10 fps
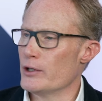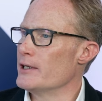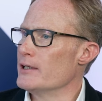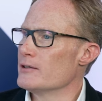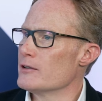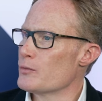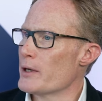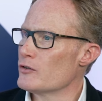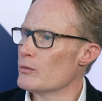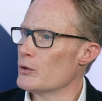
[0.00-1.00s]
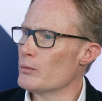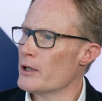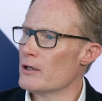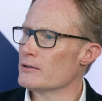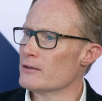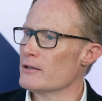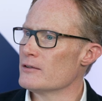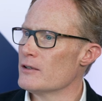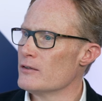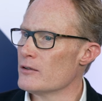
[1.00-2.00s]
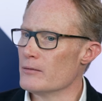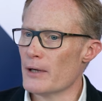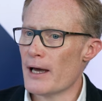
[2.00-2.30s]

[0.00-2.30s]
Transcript: we're an indispensable part of the system.